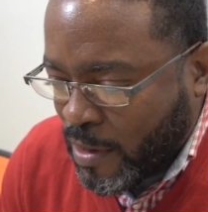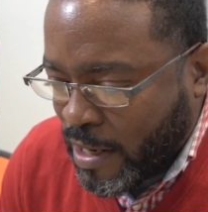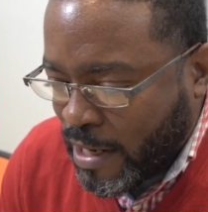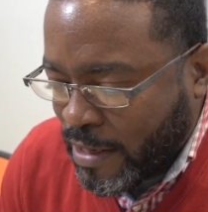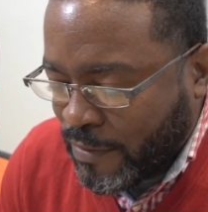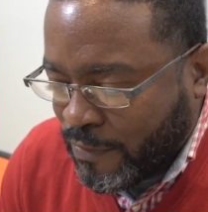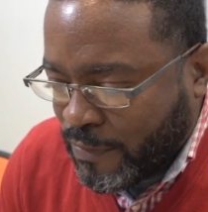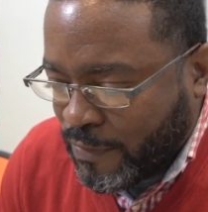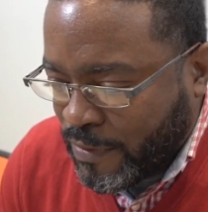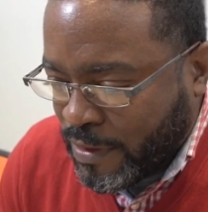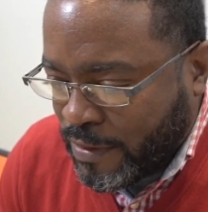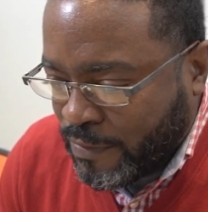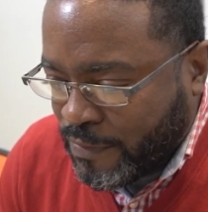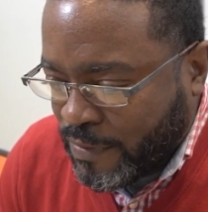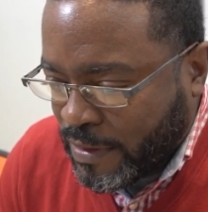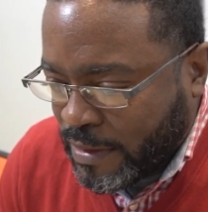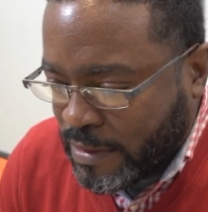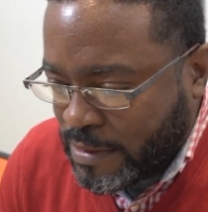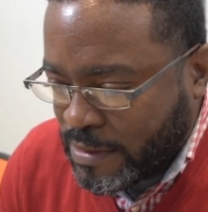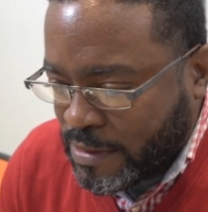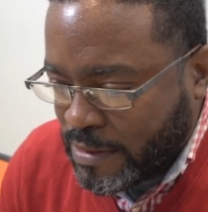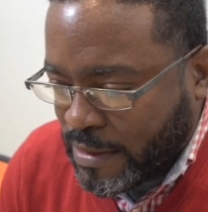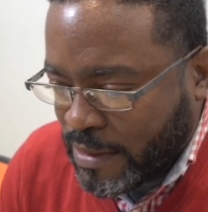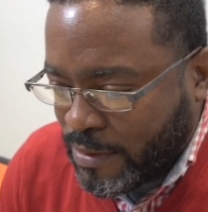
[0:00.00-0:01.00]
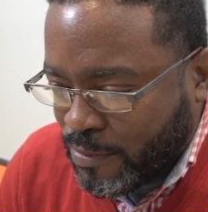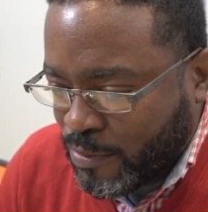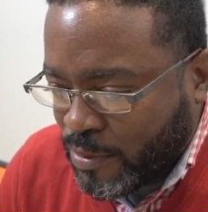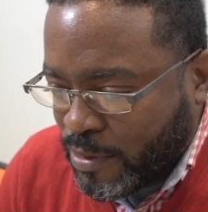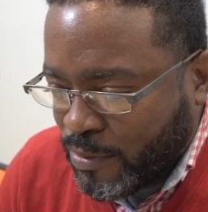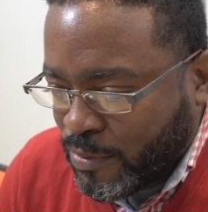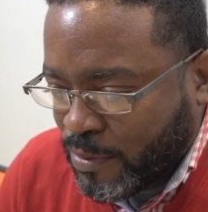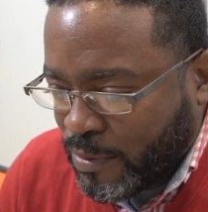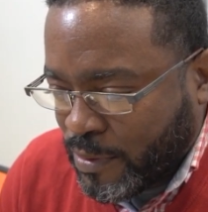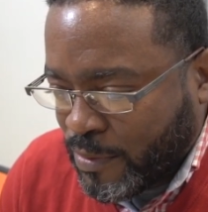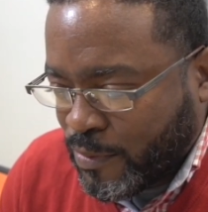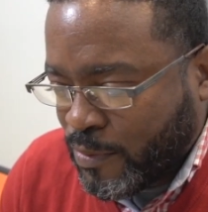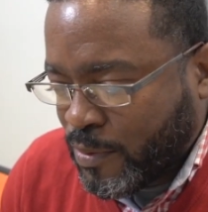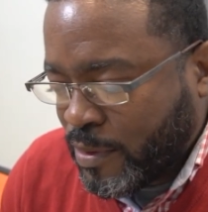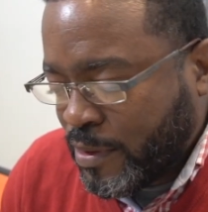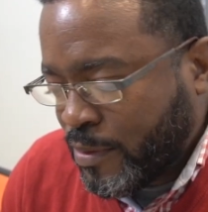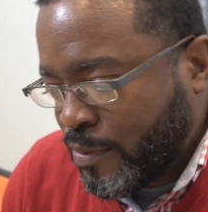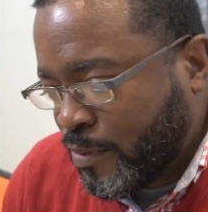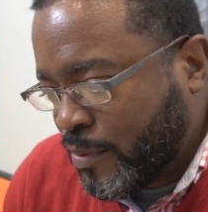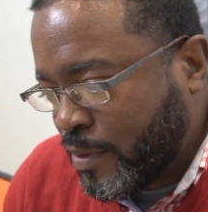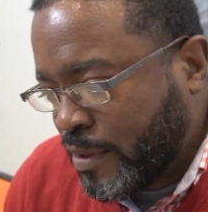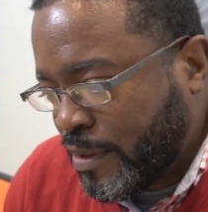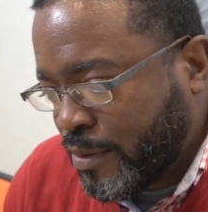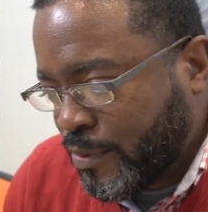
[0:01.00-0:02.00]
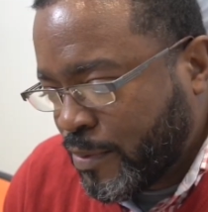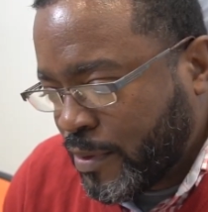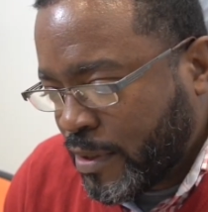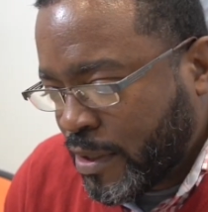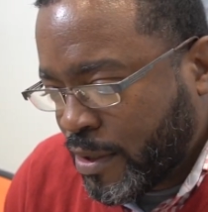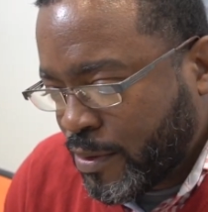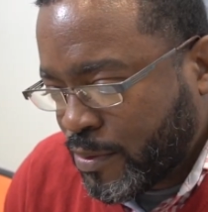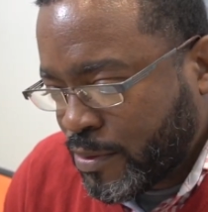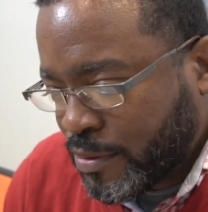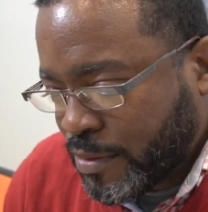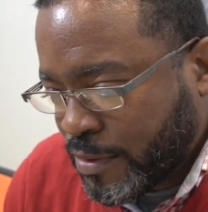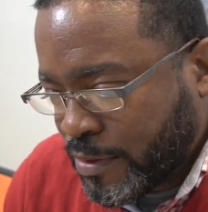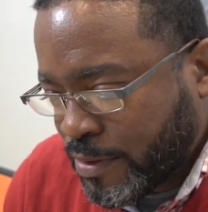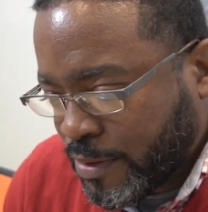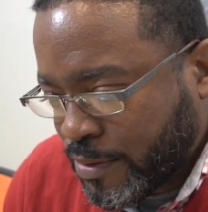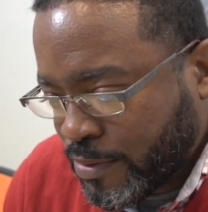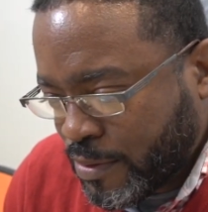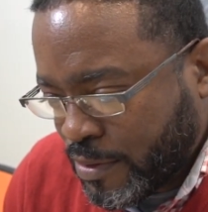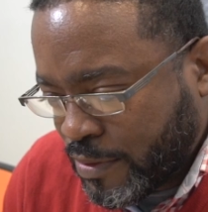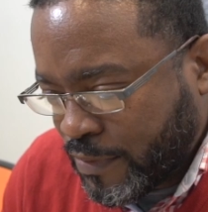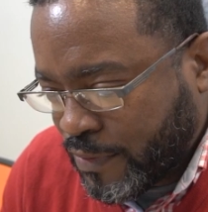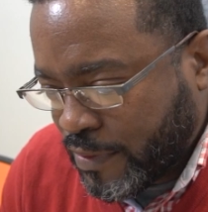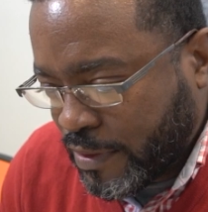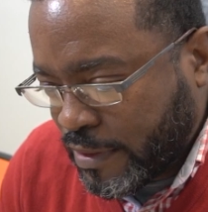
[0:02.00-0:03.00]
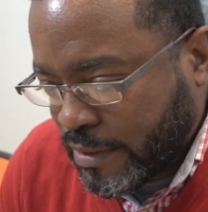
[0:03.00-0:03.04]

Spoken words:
wife events, and we hosted those